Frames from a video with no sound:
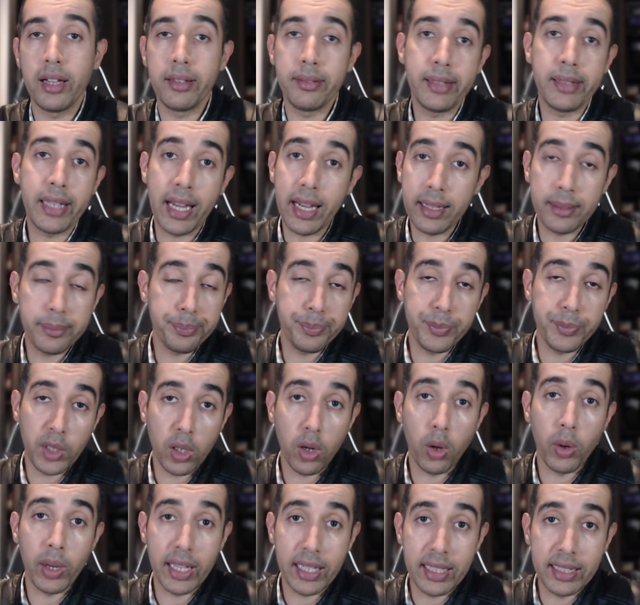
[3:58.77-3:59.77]
that, you
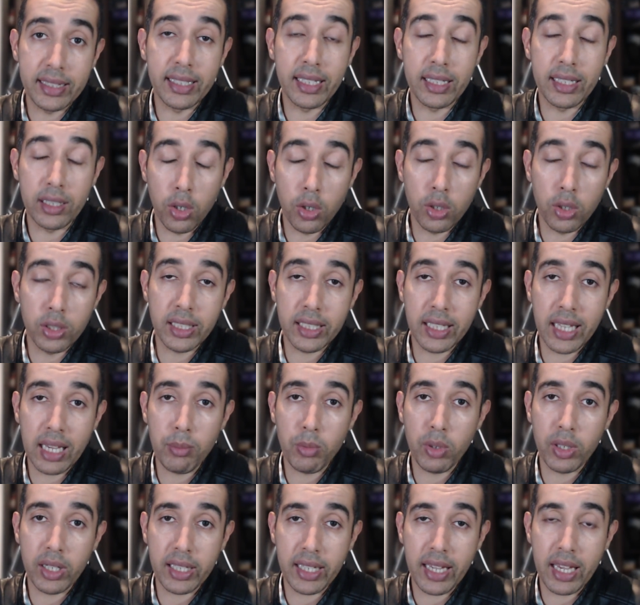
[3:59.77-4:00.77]
know, it did hurt the
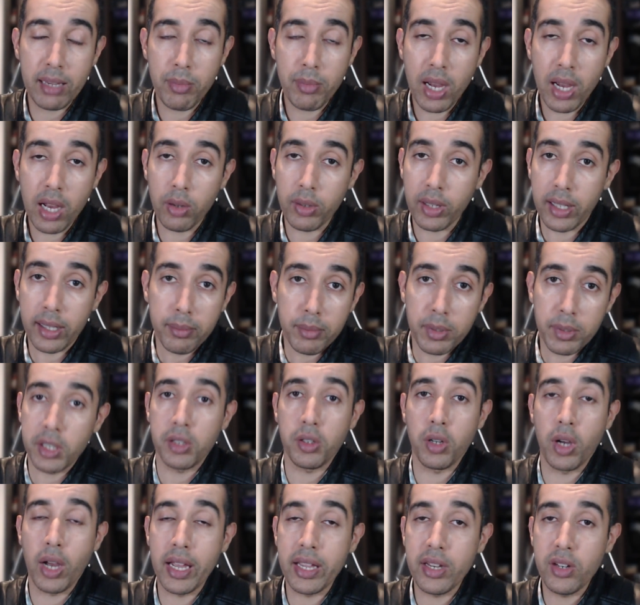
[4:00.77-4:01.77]
game when it came out. And, you
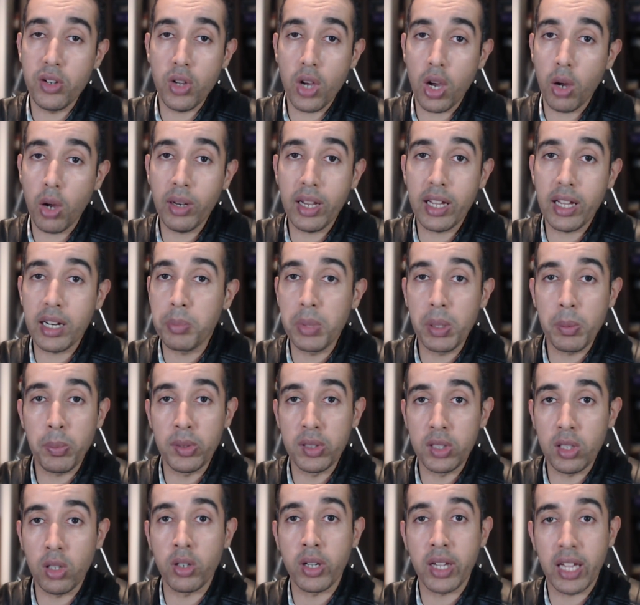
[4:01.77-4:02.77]
know, I know a lot of
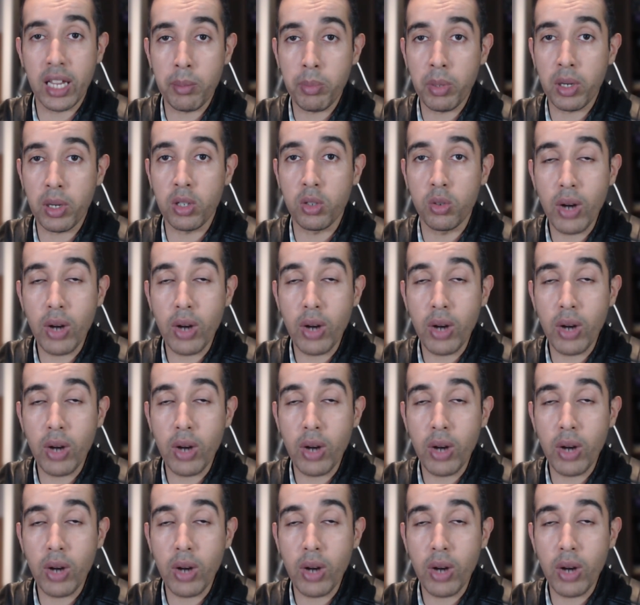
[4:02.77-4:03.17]
people don't care about